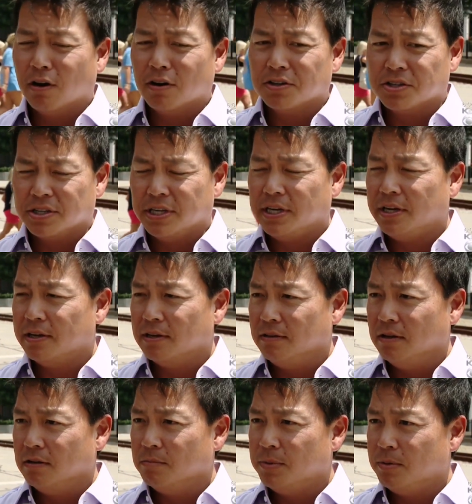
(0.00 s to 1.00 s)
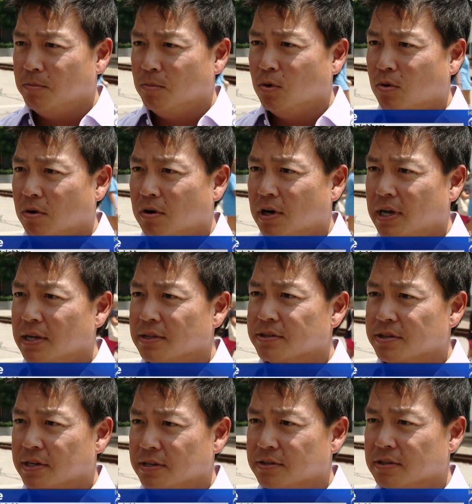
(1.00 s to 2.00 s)
are seeing a little bit more
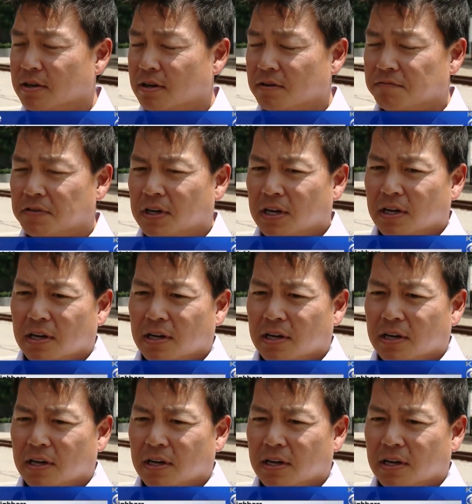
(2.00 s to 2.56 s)
incidents of